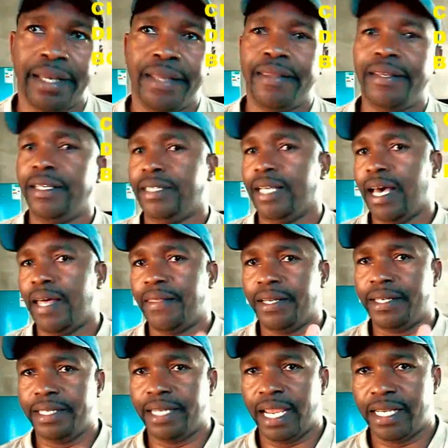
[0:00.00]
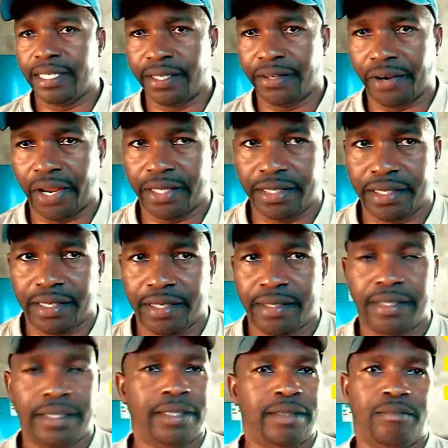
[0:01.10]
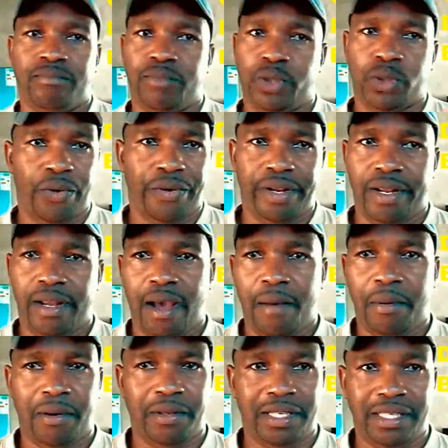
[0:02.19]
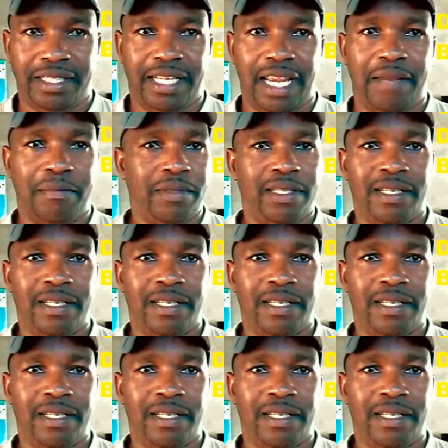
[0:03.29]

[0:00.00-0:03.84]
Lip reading: These are the Dassie rats. Sorry about these things.